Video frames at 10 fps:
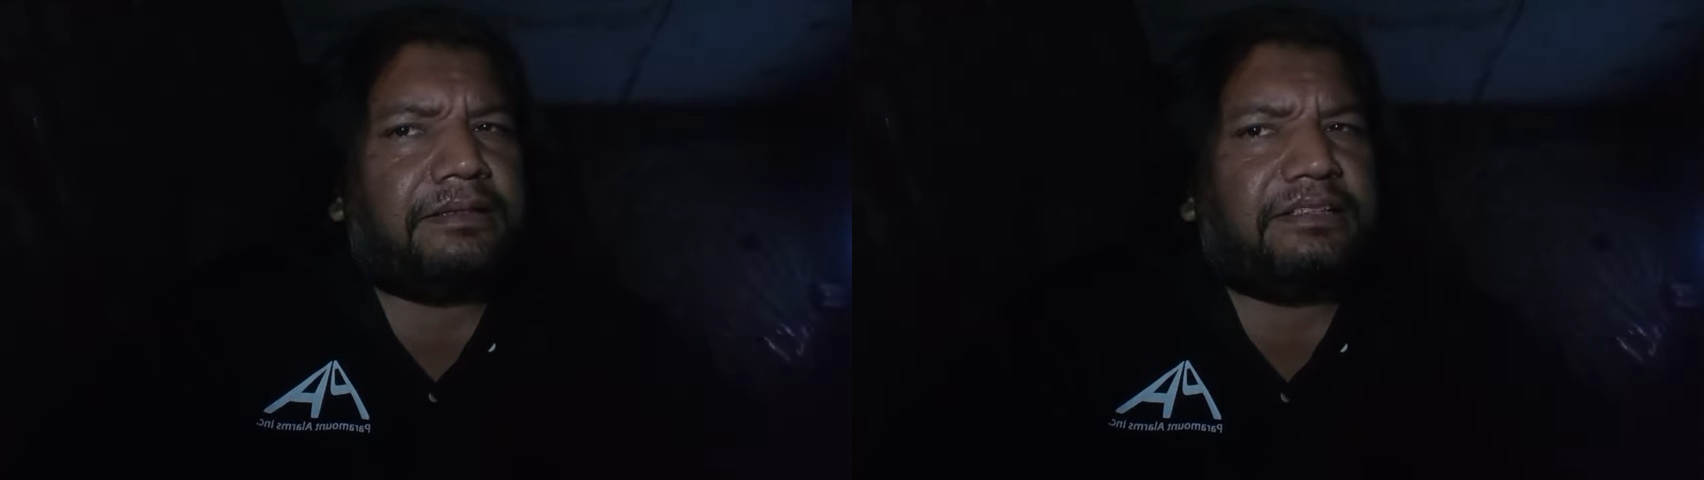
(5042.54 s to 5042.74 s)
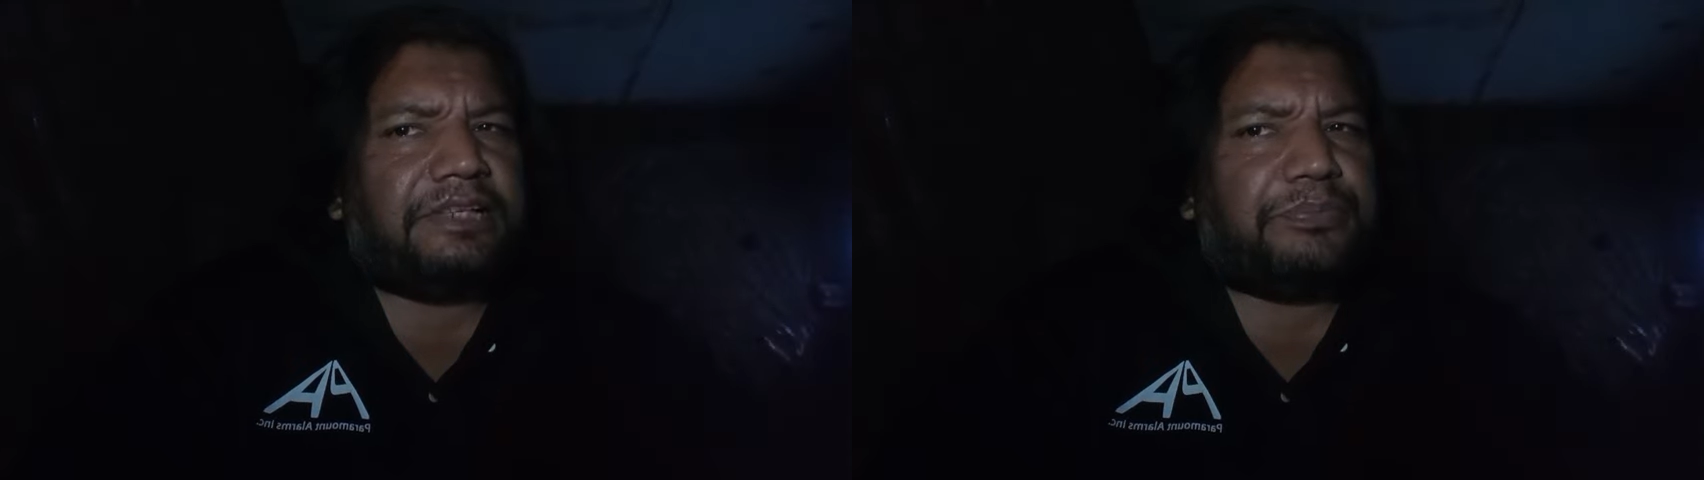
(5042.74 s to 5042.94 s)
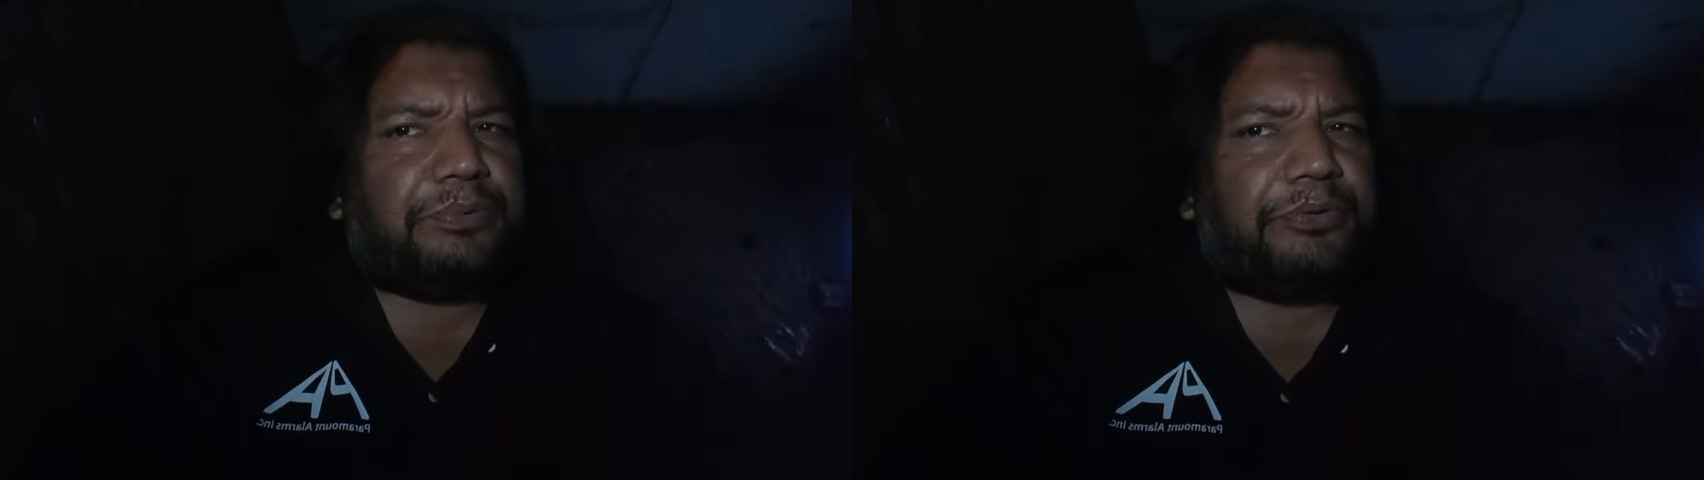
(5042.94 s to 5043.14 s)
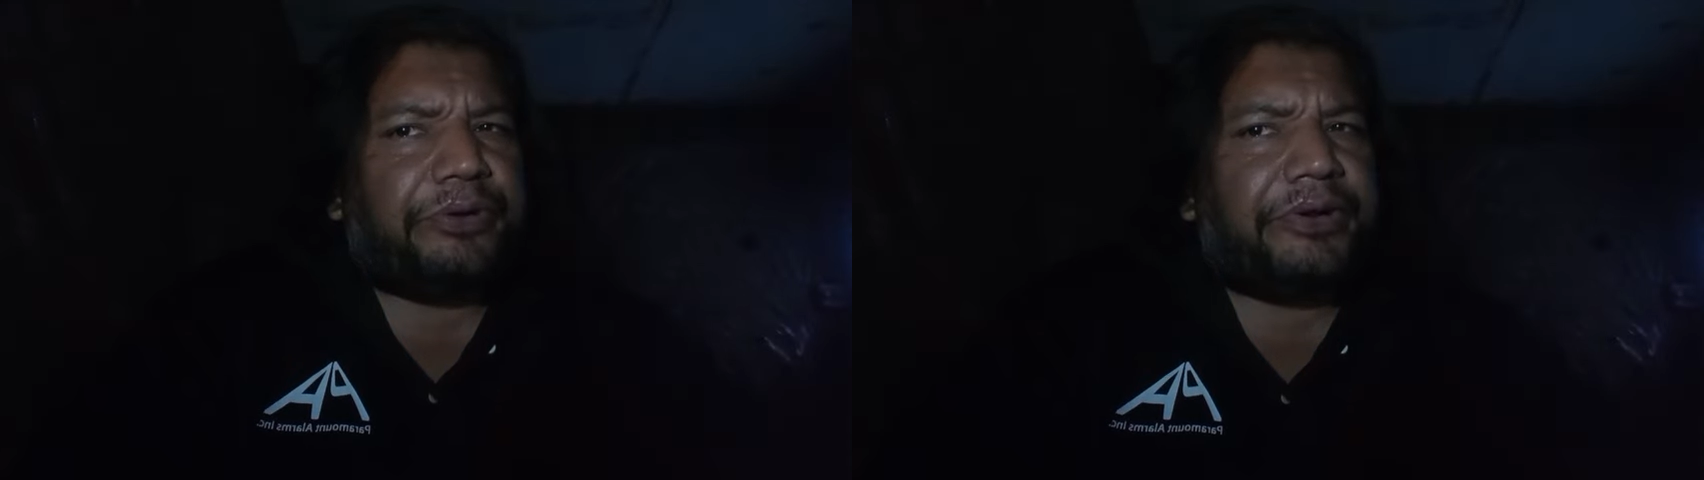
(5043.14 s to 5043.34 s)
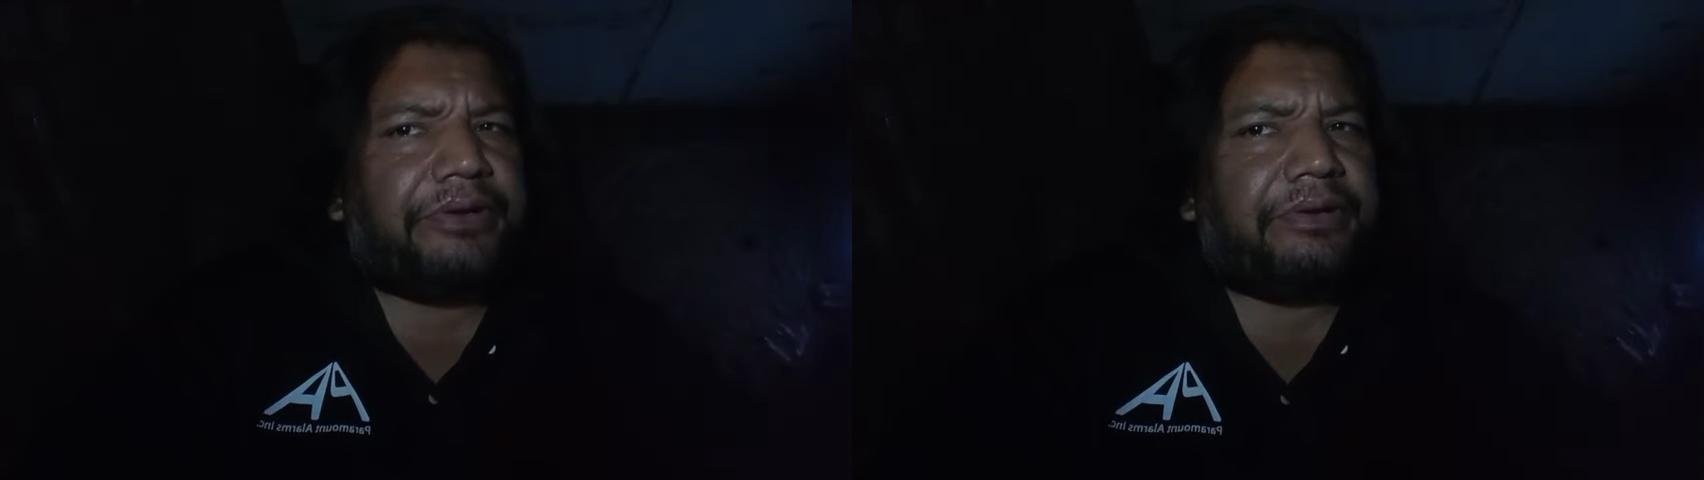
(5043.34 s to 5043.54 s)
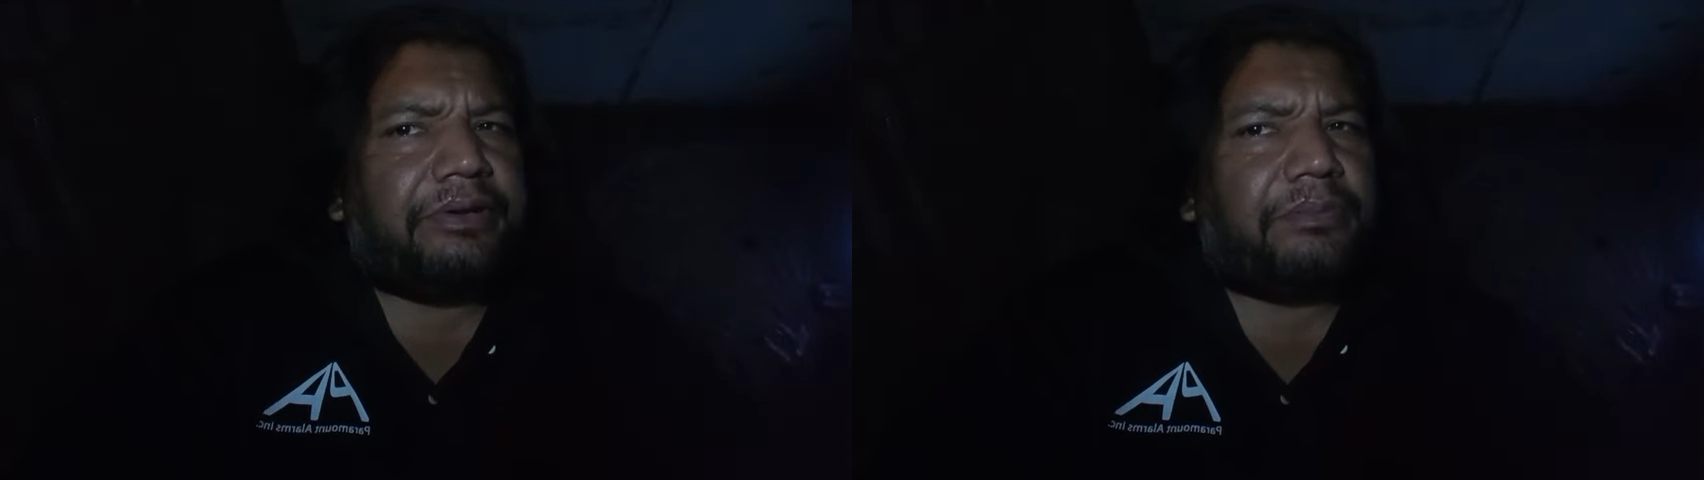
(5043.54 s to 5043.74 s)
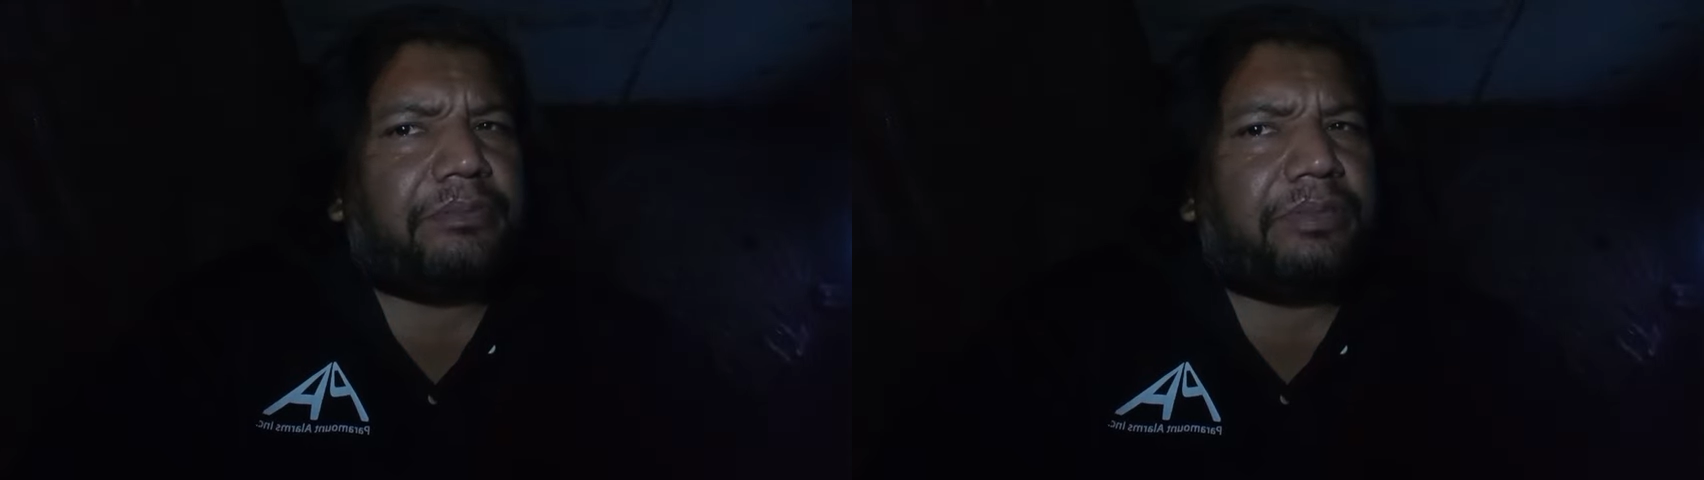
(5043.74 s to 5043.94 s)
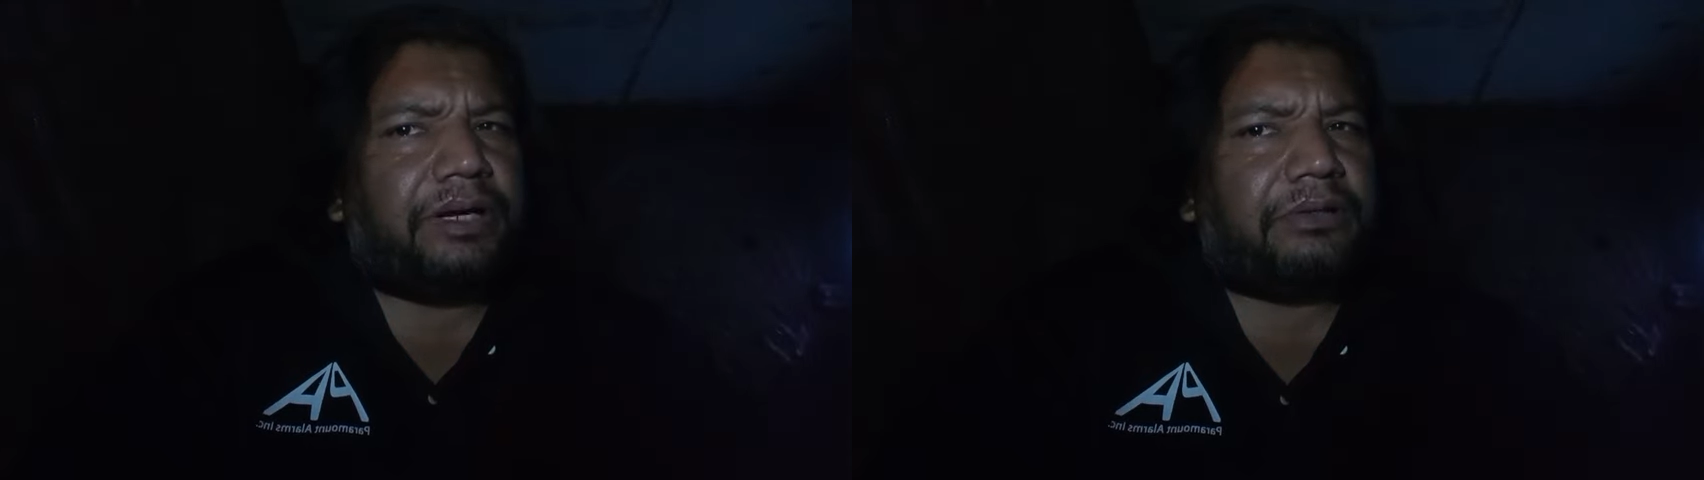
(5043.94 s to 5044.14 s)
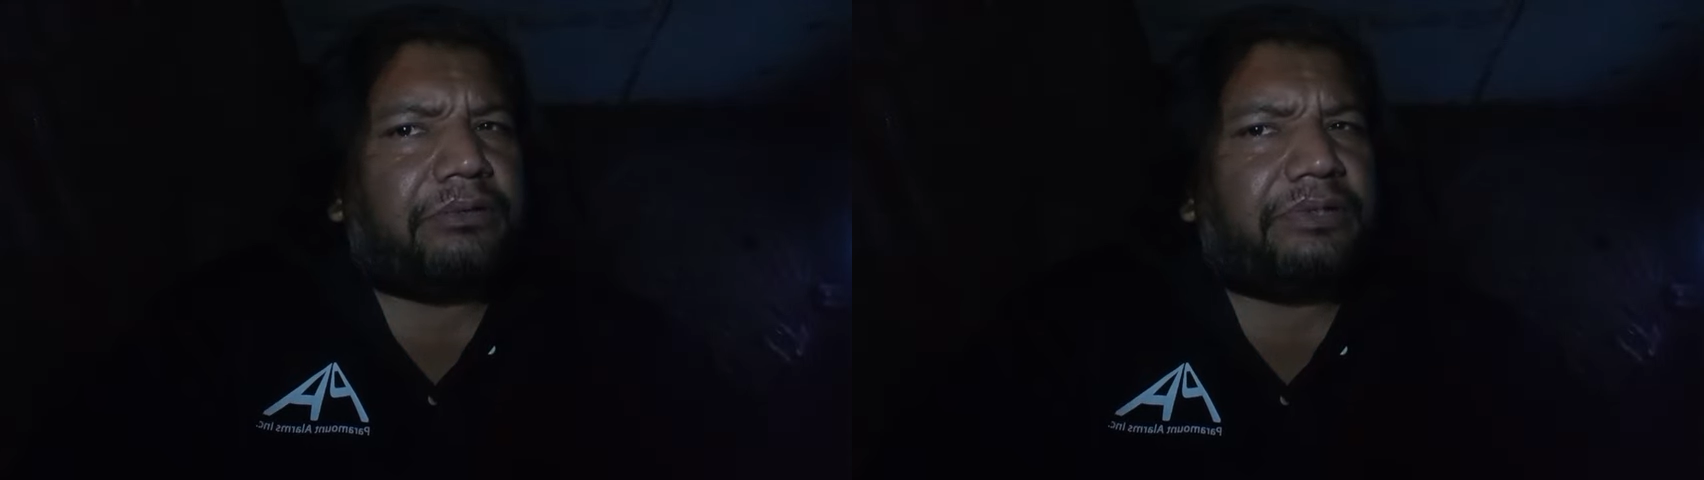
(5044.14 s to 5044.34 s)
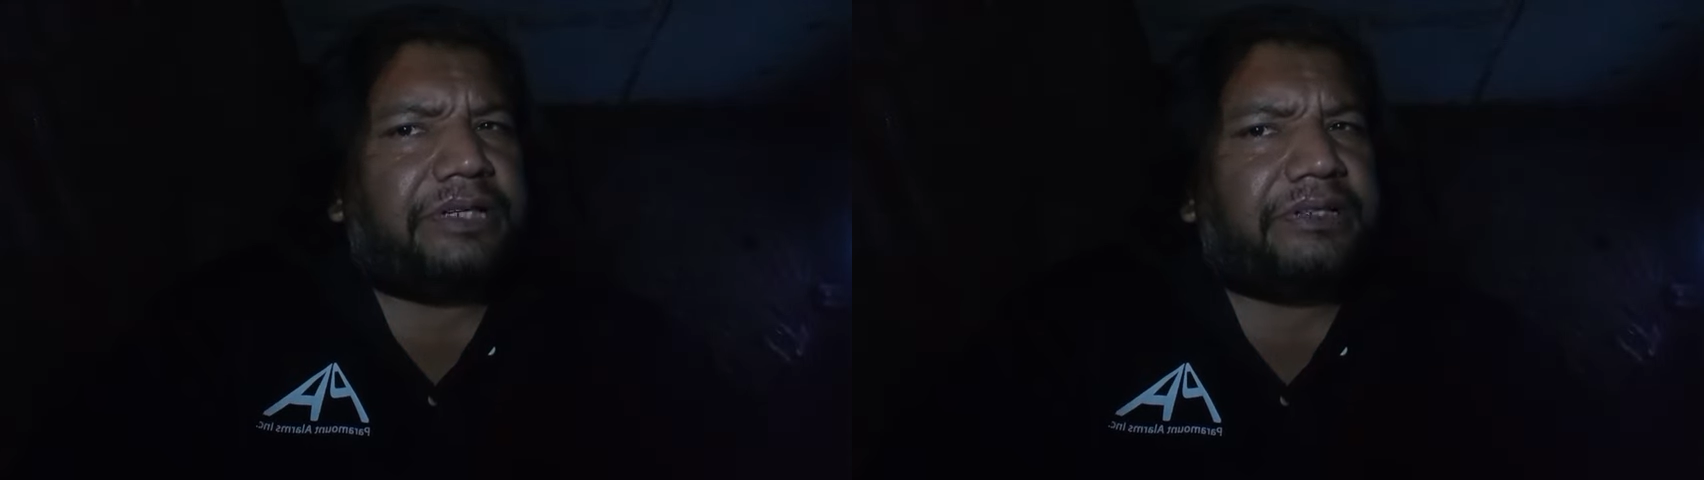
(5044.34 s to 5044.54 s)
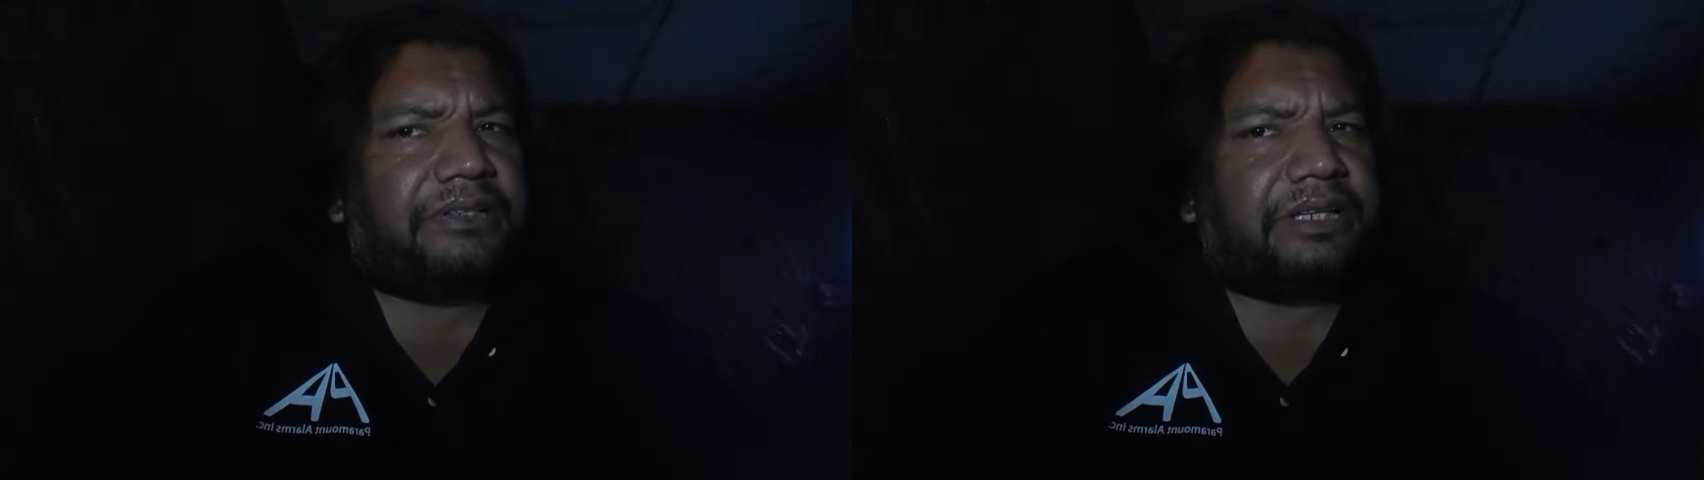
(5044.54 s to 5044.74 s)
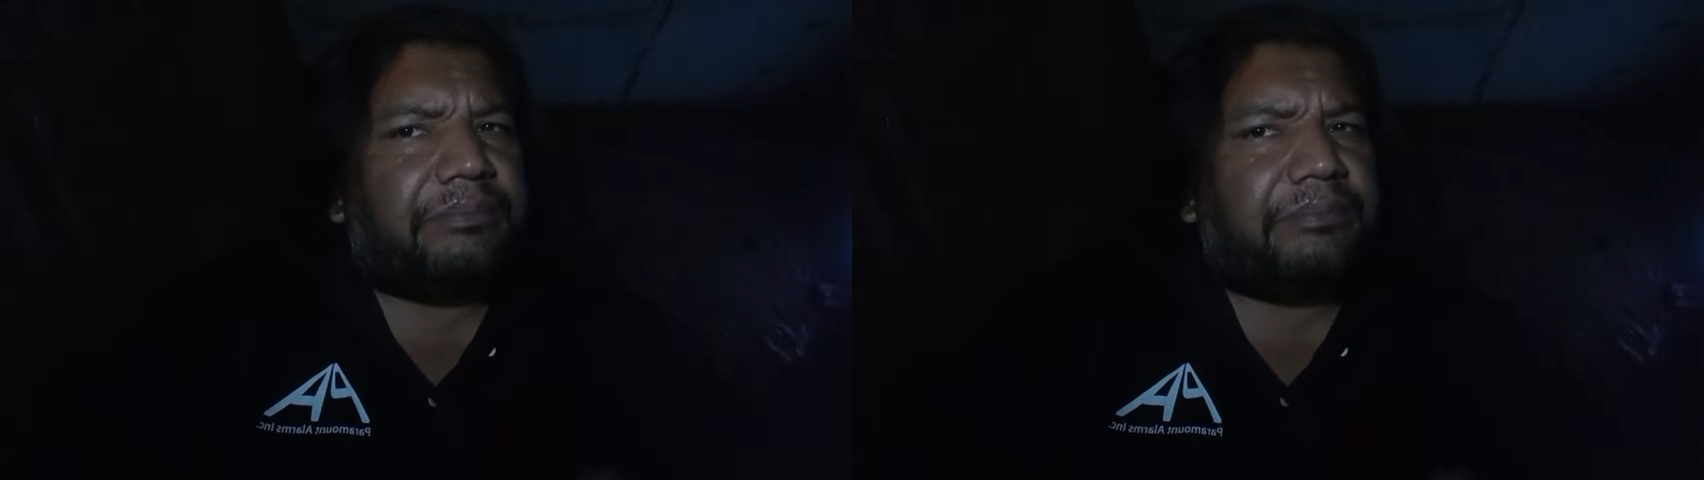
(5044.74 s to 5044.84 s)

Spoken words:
reciprocate. Marlowe later